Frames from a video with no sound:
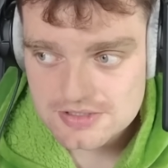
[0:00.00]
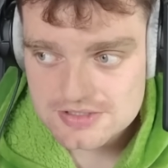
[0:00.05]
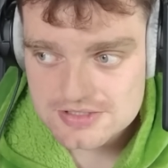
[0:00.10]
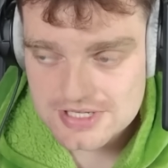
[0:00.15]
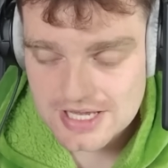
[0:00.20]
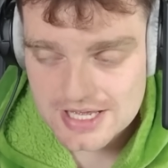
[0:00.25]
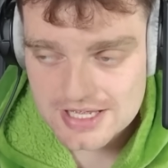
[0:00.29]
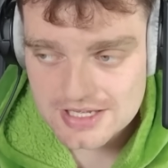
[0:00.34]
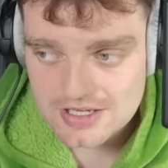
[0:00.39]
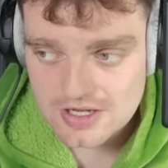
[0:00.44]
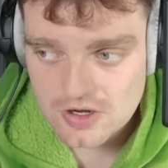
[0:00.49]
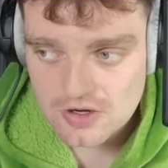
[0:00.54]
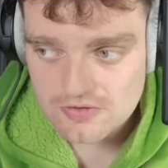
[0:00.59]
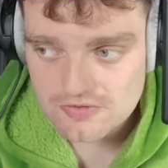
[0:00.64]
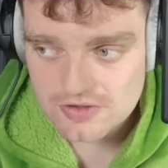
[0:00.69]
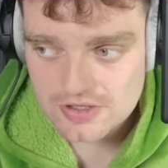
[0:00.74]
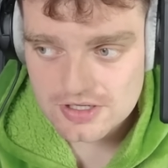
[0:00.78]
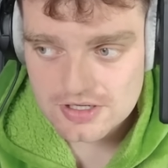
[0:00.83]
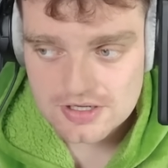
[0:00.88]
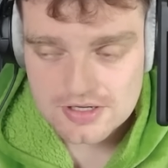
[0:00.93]
Take
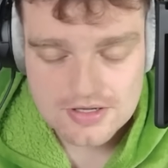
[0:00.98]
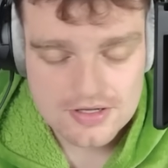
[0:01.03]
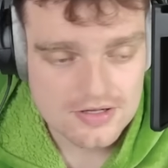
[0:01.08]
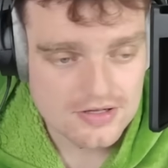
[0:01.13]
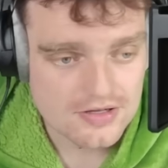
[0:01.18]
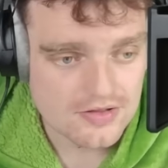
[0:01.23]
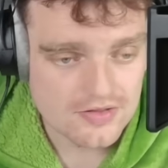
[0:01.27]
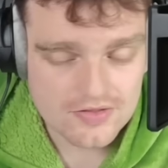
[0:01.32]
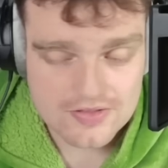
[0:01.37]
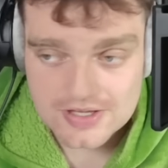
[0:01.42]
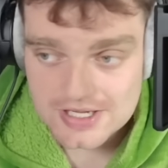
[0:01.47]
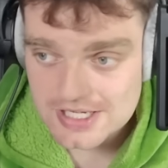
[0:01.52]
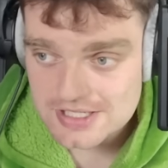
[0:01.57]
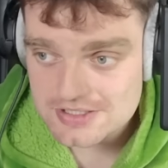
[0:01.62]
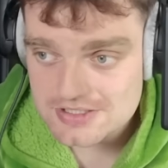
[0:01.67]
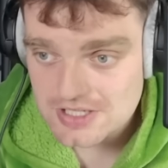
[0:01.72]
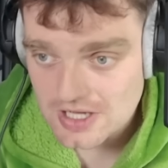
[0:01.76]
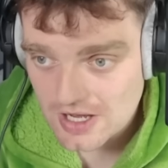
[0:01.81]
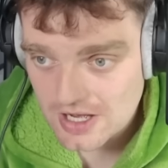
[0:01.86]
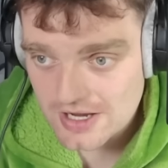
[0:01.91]
over the
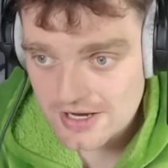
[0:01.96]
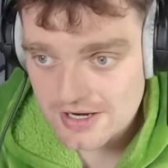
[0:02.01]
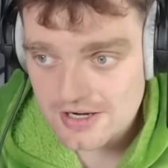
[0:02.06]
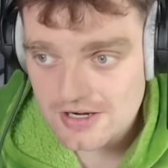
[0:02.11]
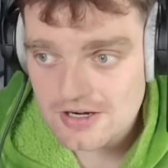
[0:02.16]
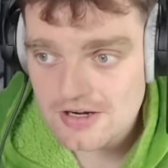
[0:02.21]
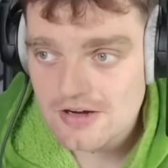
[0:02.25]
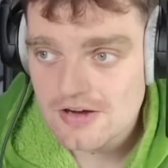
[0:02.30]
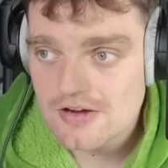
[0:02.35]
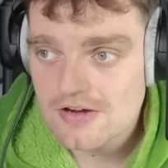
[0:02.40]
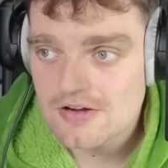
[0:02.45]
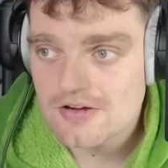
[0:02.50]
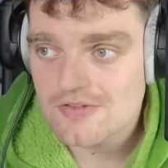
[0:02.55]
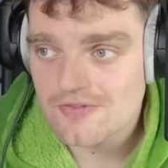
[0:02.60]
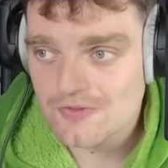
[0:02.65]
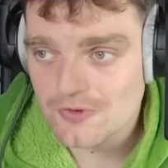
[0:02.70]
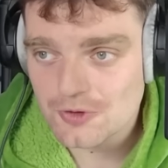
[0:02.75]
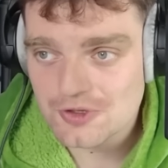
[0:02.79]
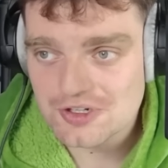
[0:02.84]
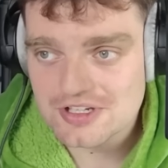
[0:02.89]
entire
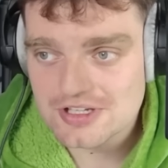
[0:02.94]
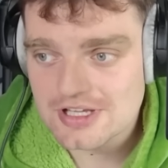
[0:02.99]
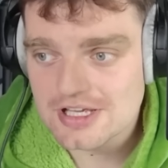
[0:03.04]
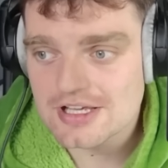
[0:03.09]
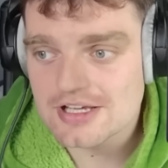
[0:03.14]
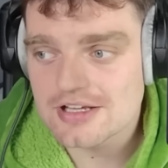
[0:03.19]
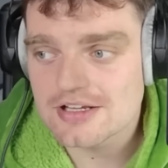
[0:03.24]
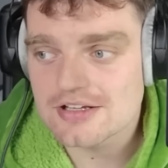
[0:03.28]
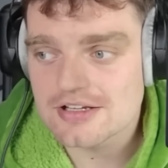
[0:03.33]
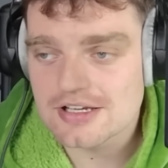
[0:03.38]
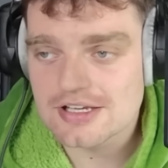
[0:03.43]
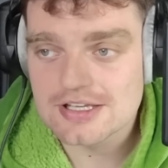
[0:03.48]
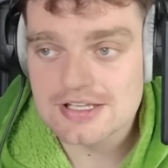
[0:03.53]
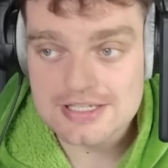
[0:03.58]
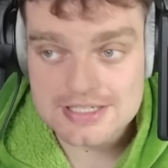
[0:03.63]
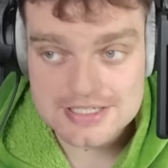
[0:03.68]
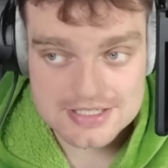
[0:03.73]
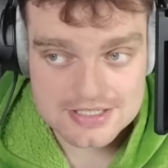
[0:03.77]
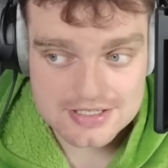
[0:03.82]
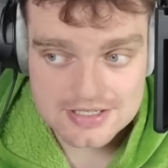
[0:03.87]
freaking
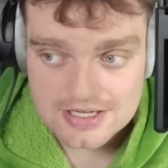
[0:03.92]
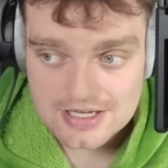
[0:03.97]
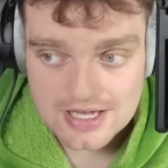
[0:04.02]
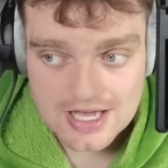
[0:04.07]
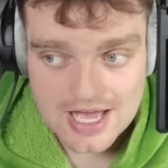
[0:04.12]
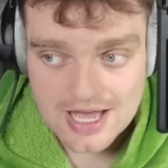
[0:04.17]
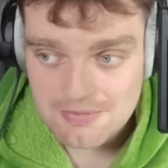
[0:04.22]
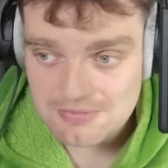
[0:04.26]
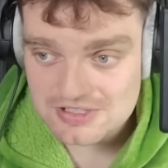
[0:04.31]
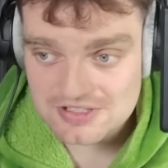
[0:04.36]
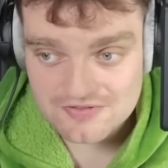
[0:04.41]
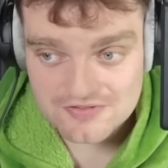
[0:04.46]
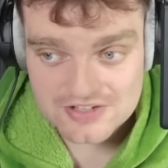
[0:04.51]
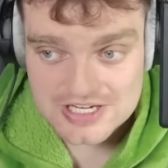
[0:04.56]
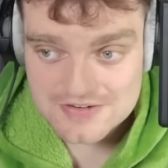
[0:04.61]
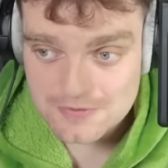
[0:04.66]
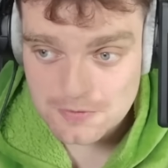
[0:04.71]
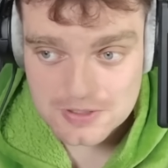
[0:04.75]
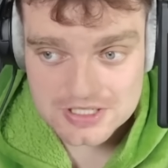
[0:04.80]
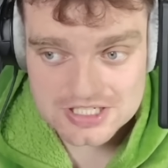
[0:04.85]
league. And with the
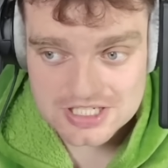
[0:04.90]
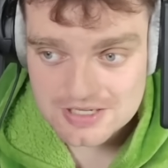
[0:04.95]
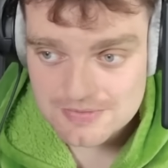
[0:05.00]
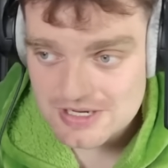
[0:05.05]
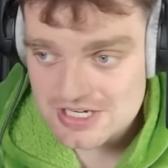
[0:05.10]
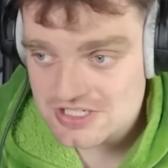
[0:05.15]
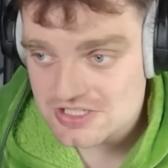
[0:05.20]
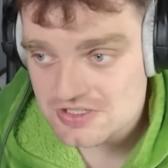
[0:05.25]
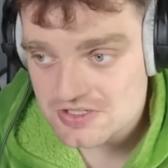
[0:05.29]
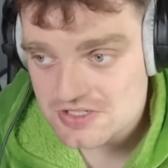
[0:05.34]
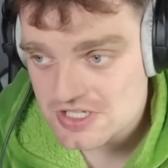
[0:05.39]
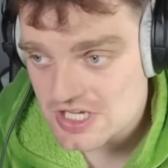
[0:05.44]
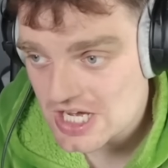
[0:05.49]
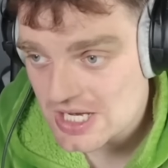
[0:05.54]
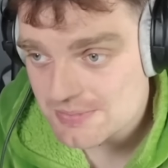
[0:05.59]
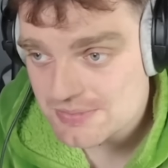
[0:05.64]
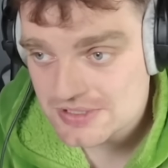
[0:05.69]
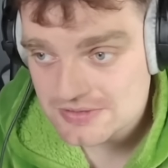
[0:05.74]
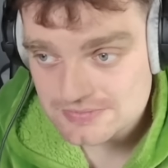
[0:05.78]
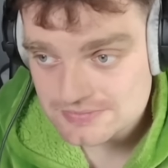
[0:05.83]
Fever win the Commissioner's
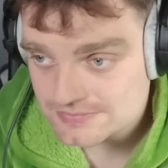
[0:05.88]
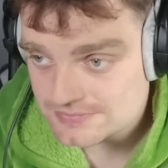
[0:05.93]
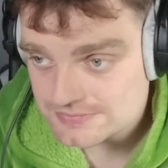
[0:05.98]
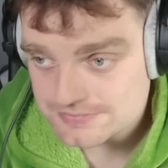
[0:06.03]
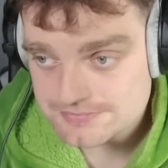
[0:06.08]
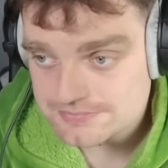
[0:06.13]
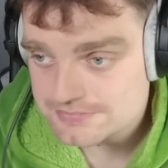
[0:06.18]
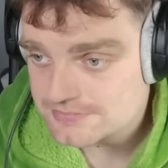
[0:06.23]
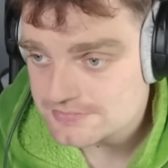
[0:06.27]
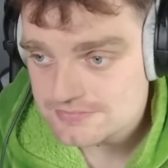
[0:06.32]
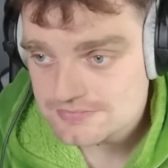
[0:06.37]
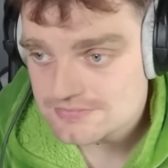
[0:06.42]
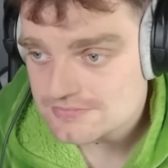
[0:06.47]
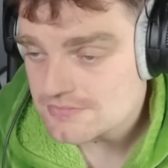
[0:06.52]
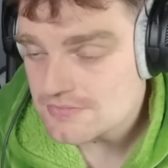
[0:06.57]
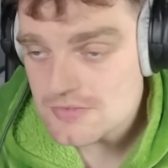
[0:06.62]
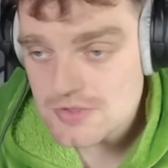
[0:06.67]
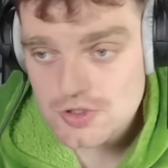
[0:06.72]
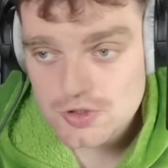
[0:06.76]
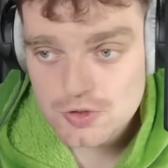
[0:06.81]
Cup,
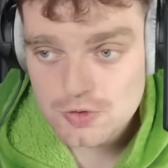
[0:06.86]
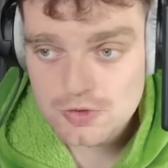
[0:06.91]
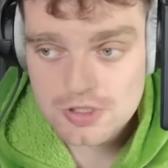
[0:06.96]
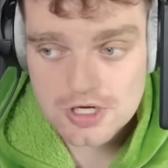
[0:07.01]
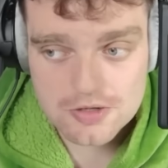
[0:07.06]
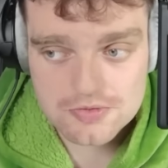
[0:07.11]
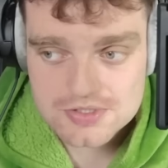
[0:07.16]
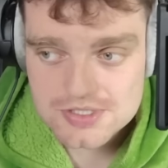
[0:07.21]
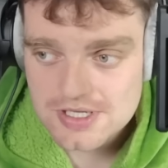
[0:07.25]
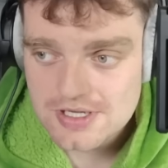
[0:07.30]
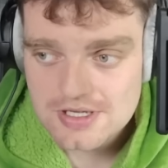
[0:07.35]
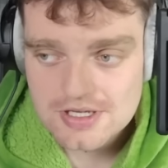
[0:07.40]
who knows?